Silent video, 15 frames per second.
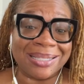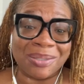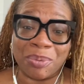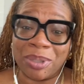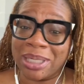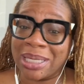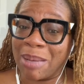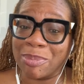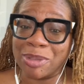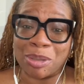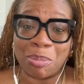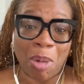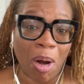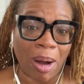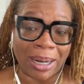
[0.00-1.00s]
when it comes to
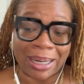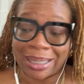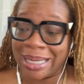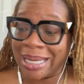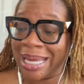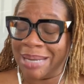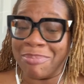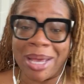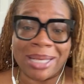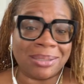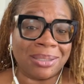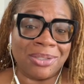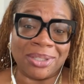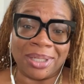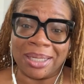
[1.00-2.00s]
marketing and
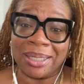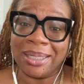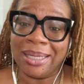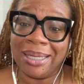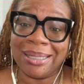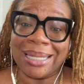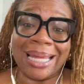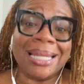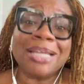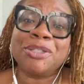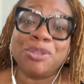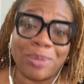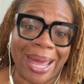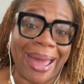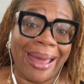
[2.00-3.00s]
messaging. Like, let's do
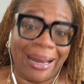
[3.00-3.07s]
that.